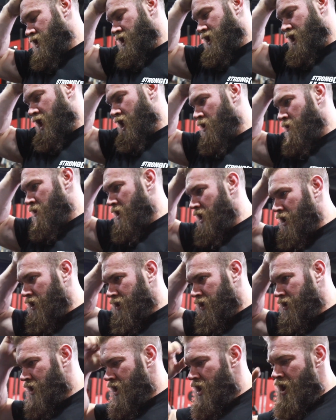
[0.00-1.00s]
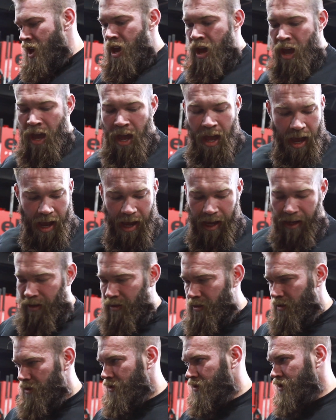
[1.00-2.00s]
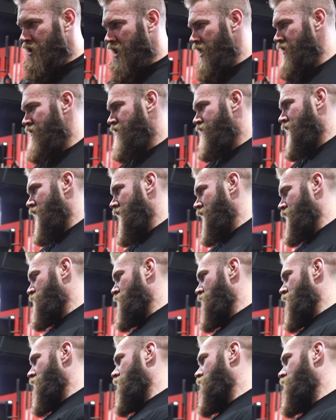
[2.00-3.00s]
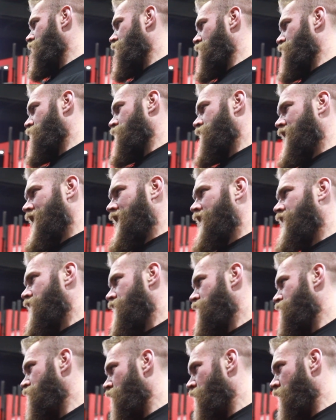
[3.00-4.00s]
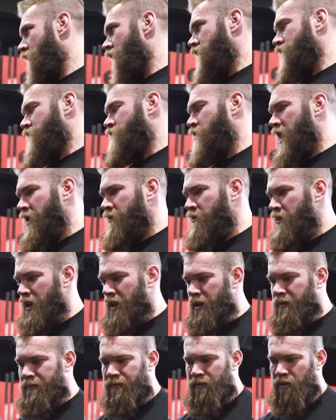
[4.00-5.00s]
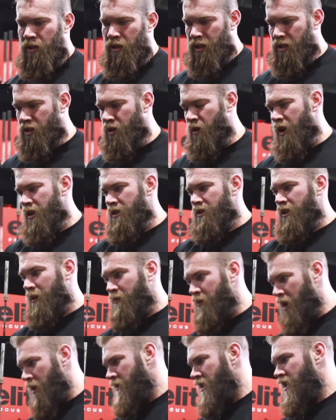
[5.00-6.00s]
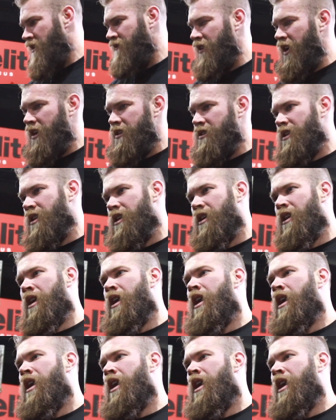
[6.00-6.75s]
the kettlebell handle, try and find where you think the psoas might be. So psoas is like primary hip flexor.